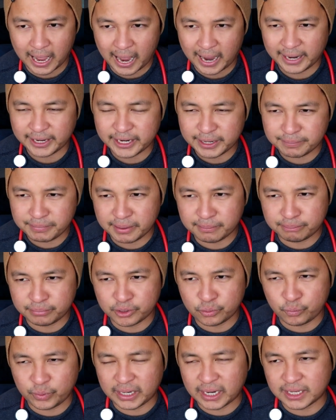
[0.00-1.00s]
I
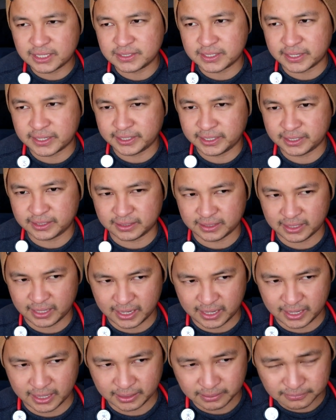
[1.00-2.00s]
remember when I started
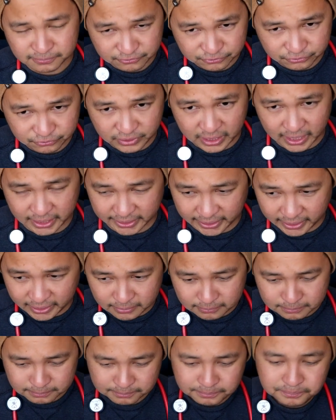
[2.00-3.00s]

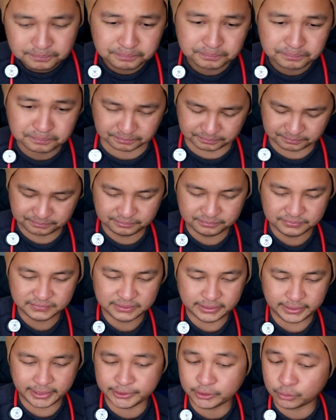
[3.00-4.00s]
vlogging,
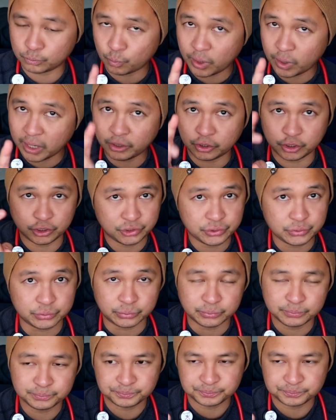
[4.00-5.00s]
either 1 or 2.